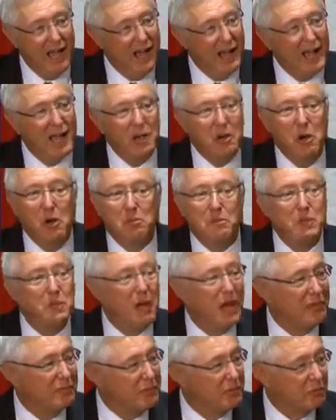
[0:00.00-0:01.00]
And I hope you
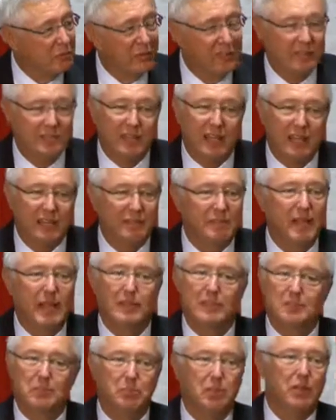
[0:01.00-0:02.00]
have a great day. That
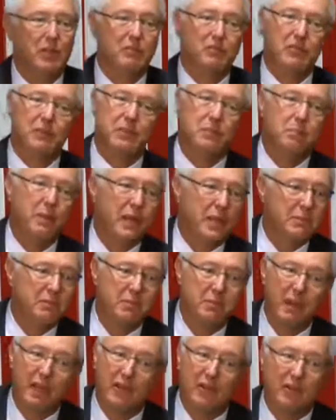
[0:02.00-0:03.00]
is, boy, from the bottom
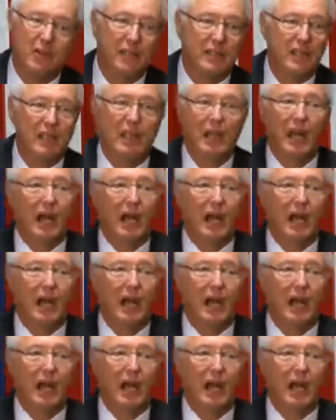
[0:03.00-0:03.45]
of my heart,